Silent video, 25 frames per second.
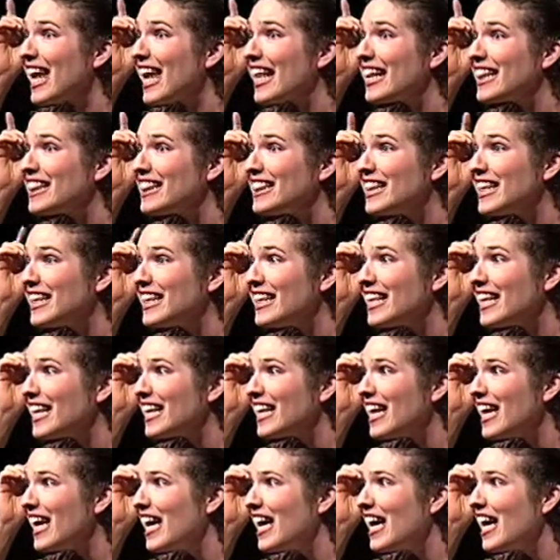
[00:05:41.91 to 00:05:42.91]
and
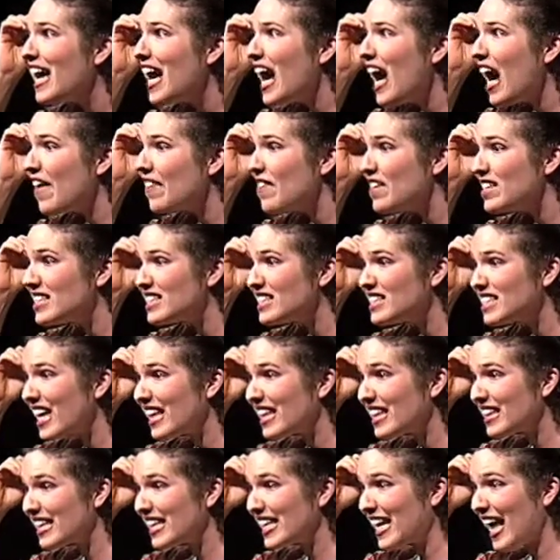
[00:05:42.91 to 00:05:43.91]
thinking, and then
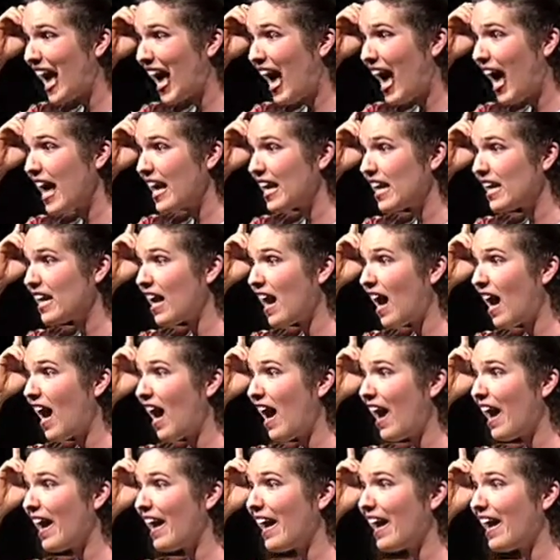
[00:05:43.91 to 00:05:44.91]
suddenly had an
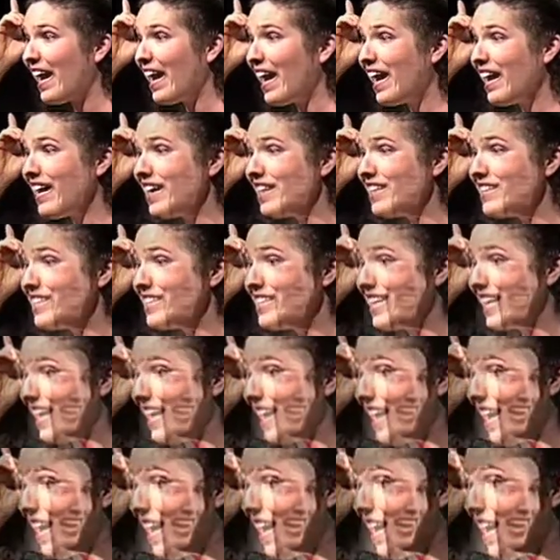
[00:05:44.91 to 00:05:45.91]

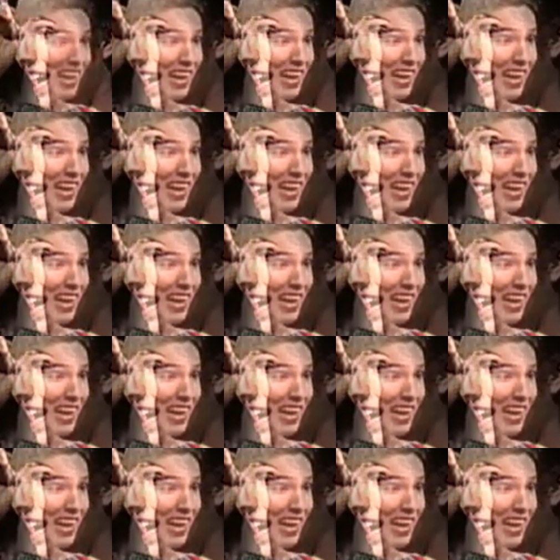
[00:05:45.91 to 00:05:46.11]
idea.